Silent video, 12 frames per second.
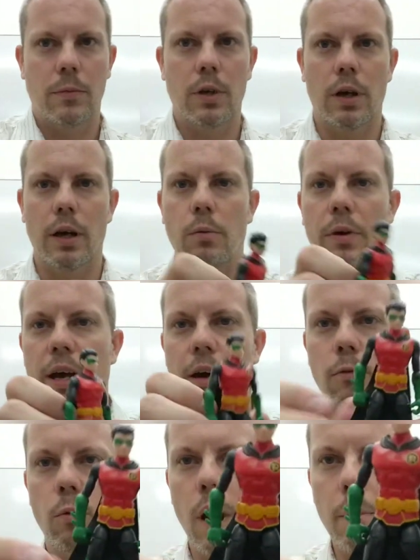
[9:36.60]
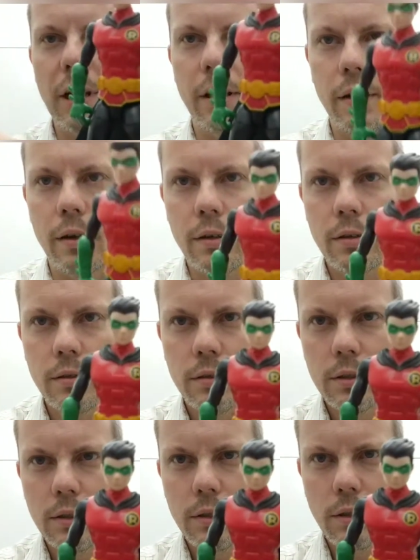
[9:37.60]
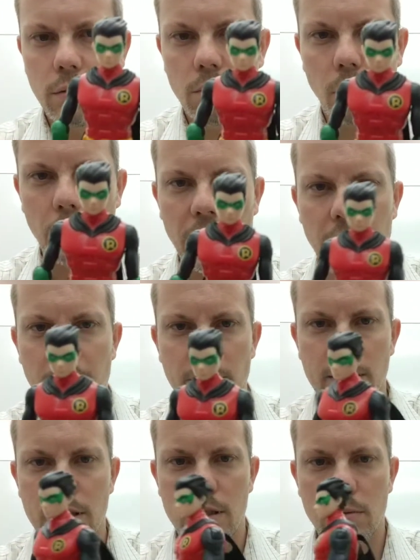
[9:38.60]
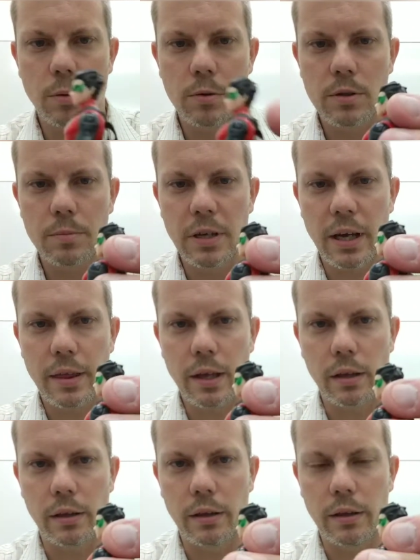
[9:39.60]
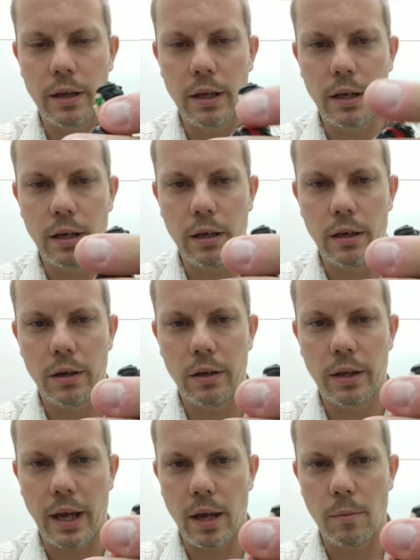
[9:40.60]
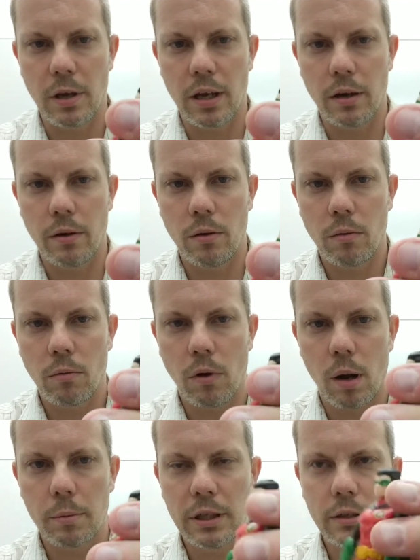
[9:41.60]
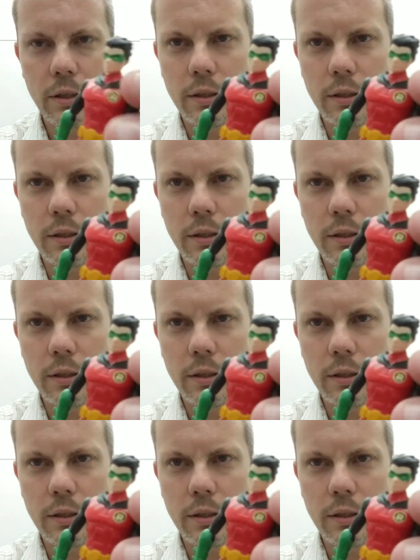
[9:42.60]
right, we have Robin, and this is supposed to be, I think, the Damian Robin,